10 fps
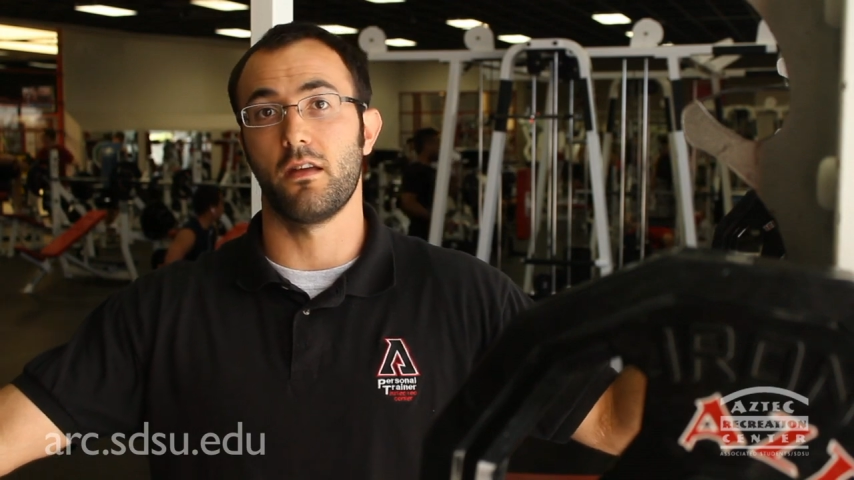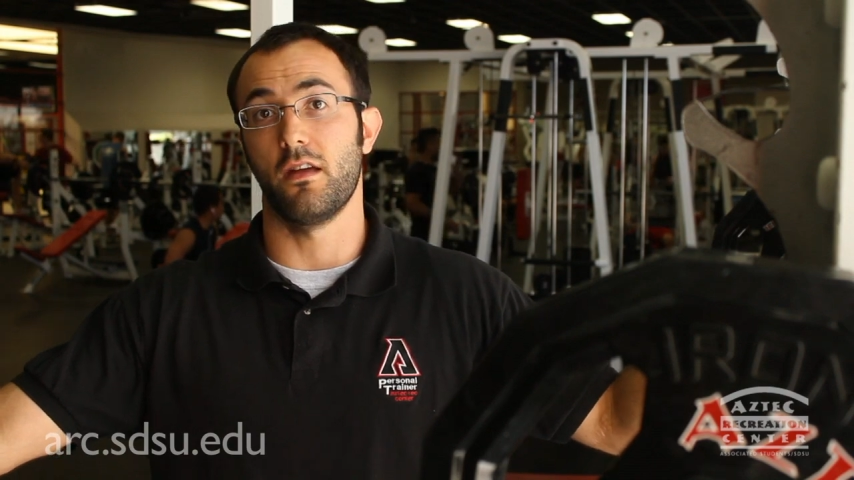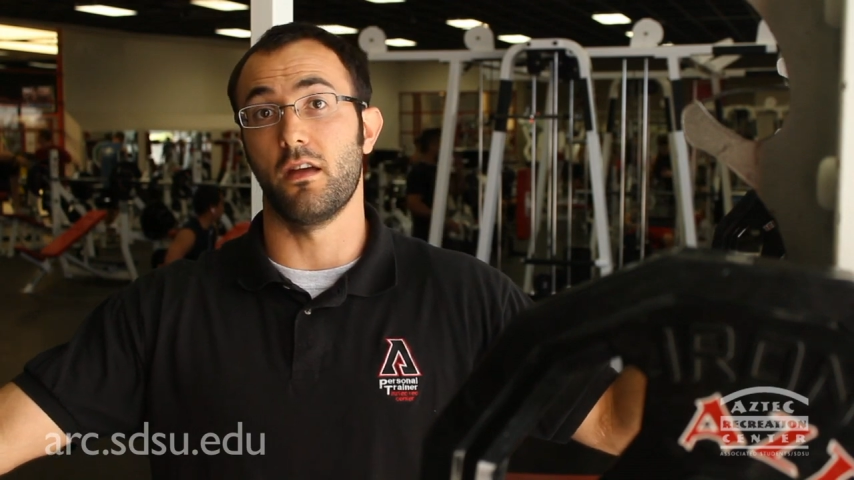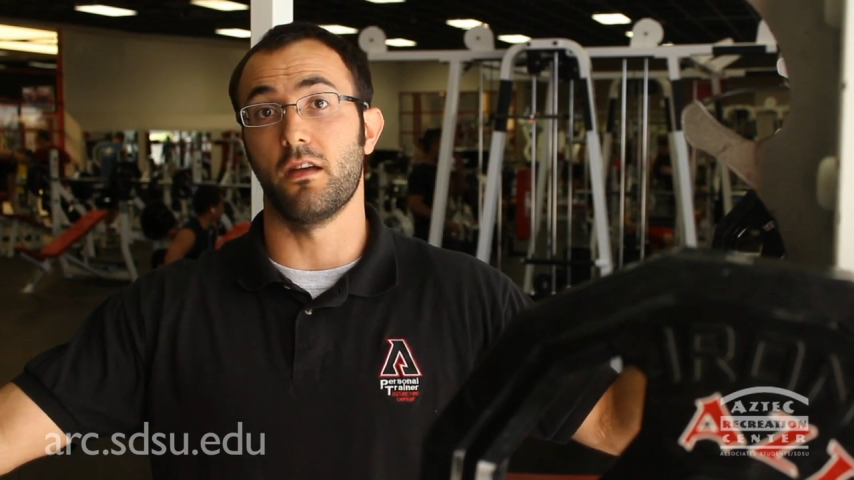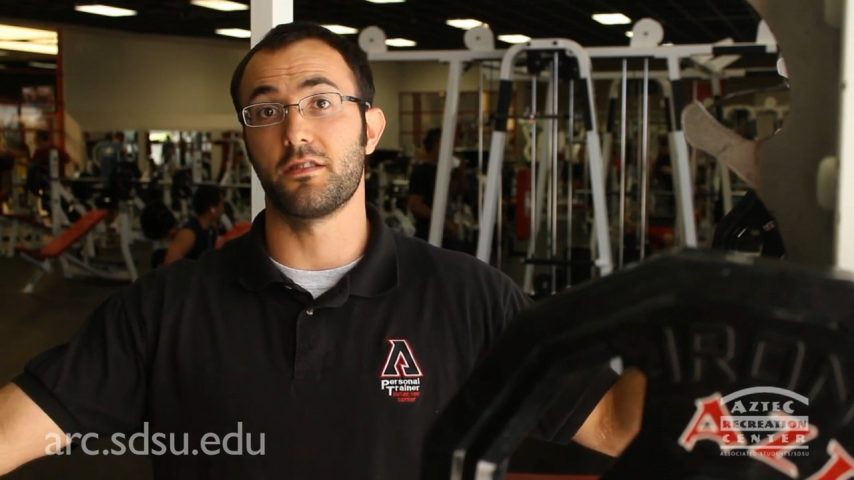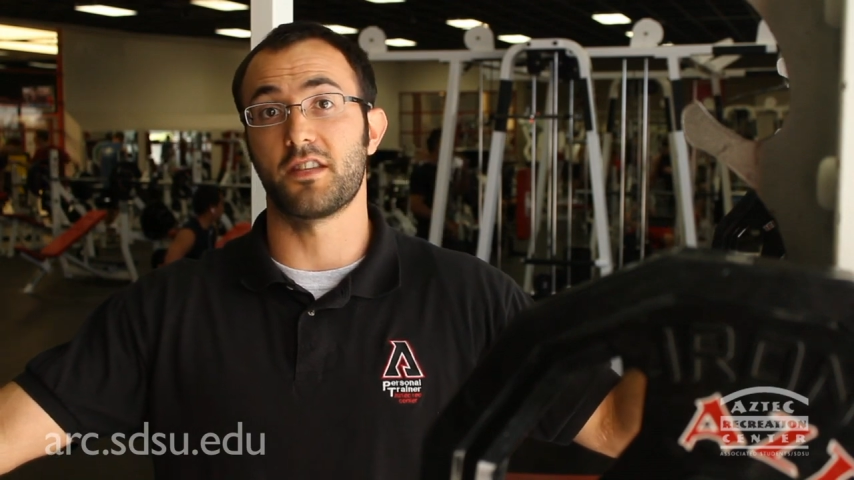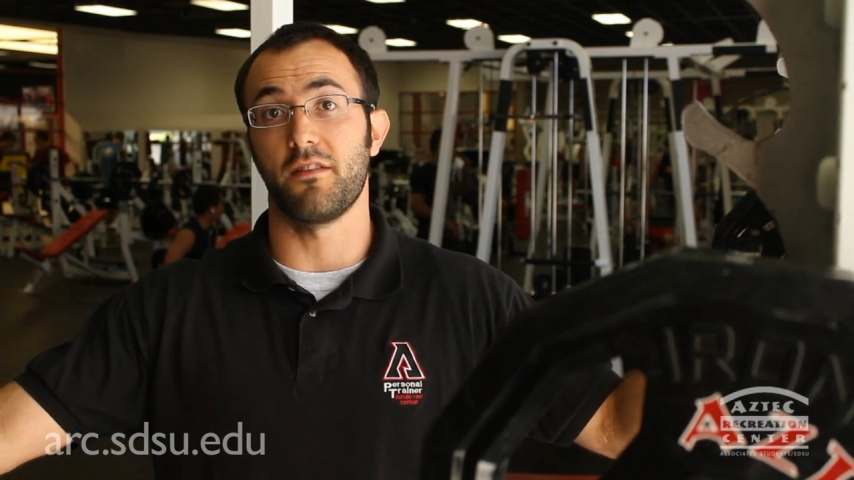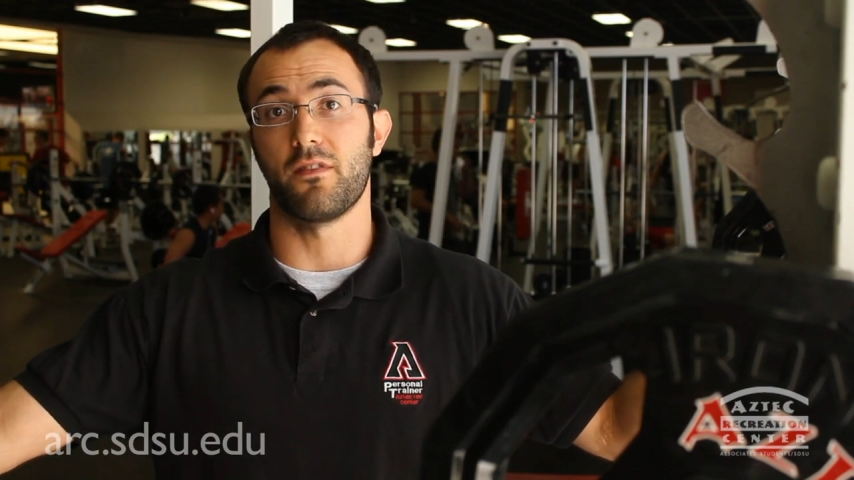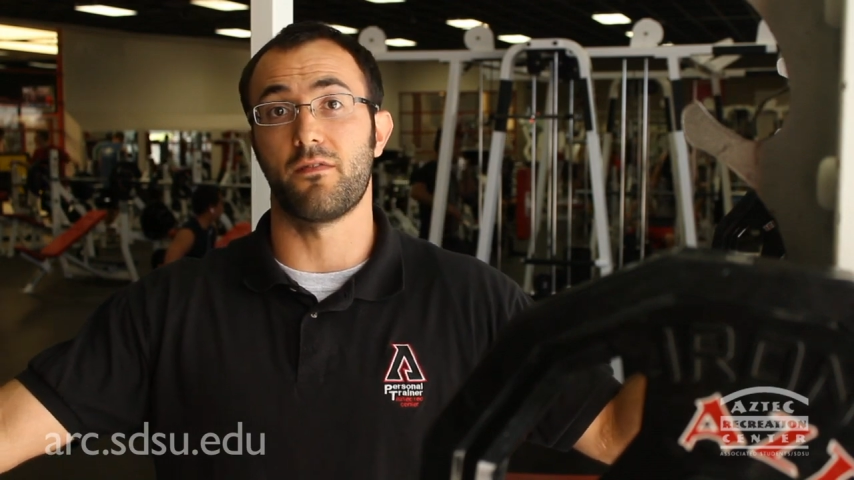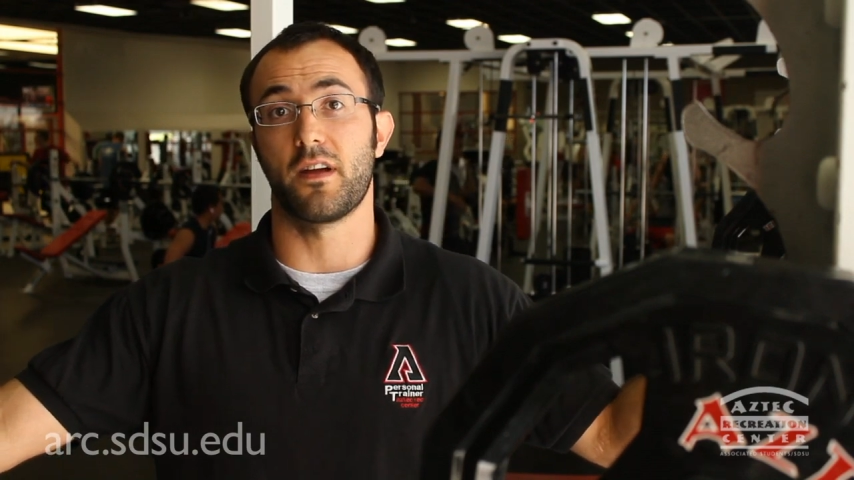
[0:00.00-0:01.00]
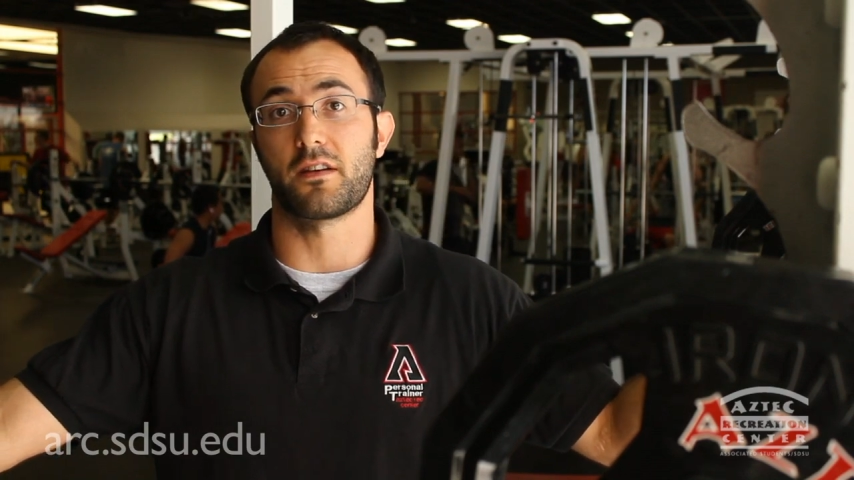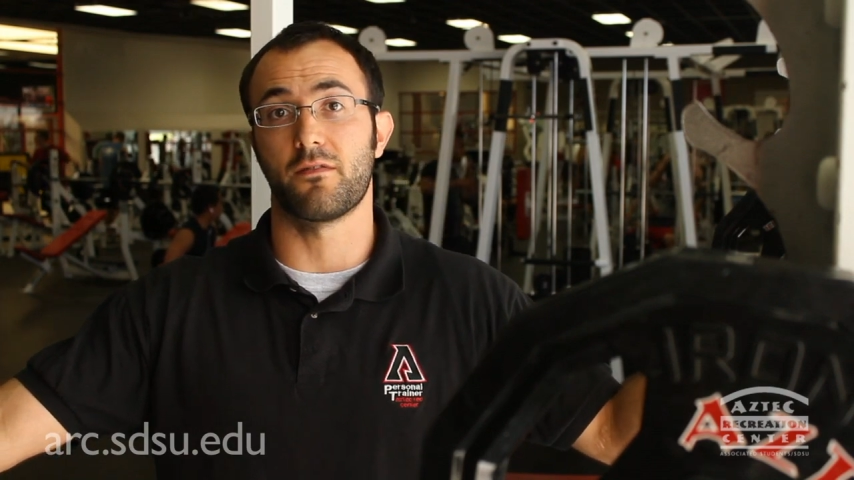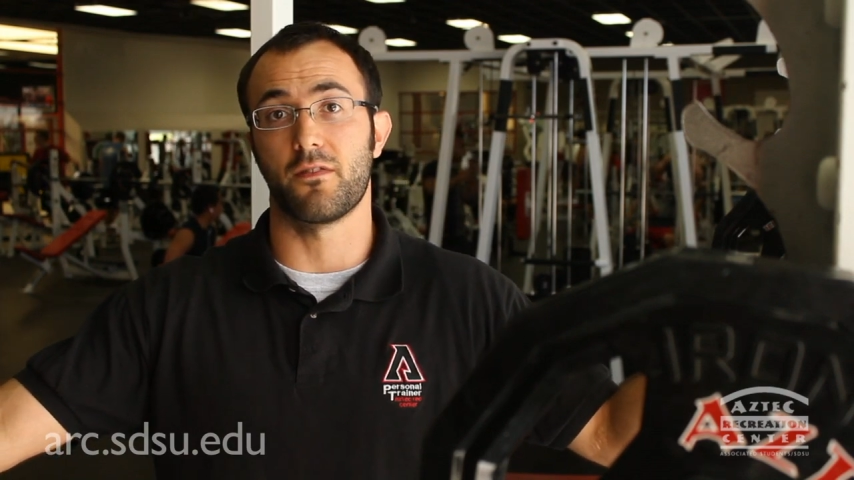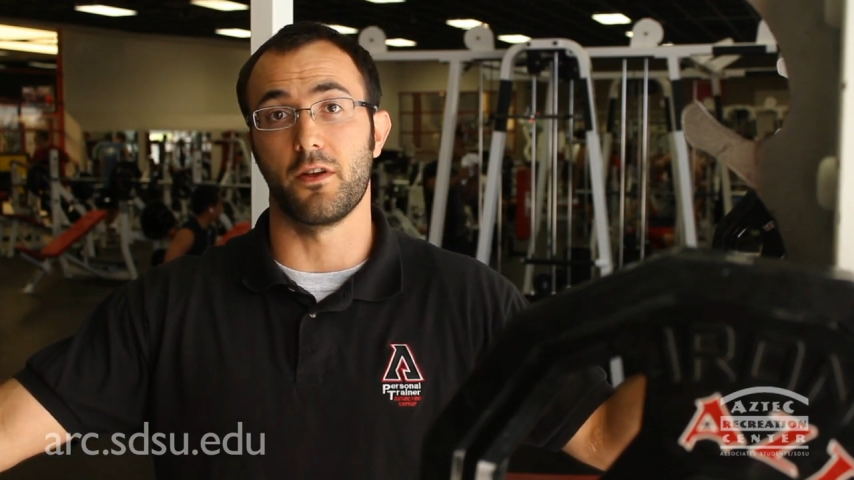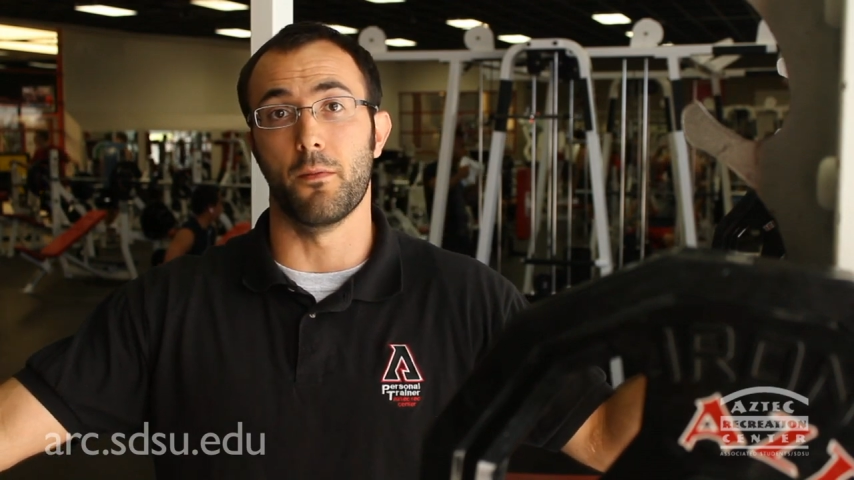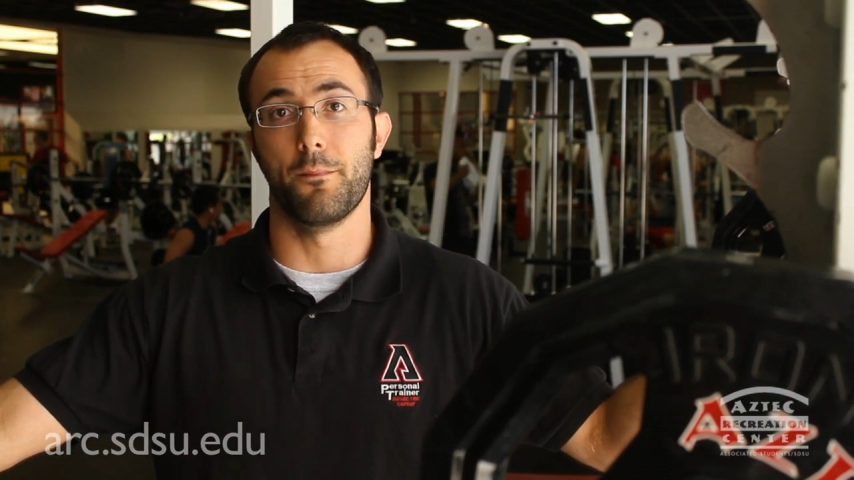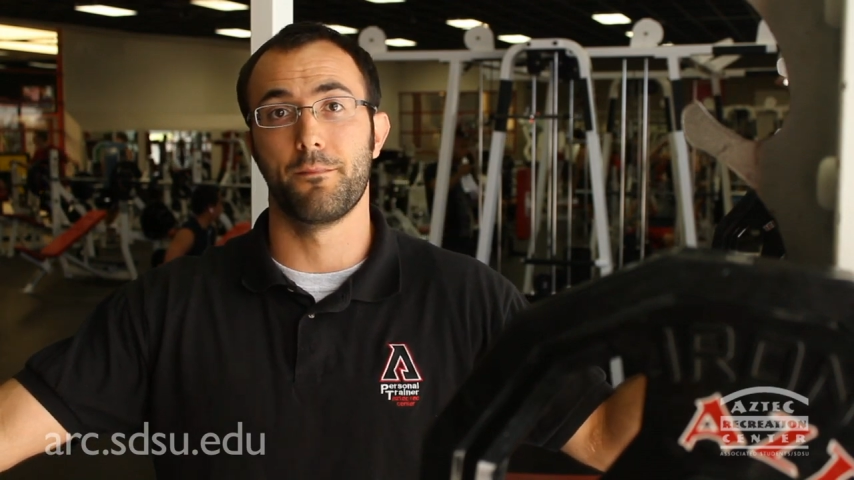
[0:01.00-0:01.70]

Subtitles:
it safe and effective for you.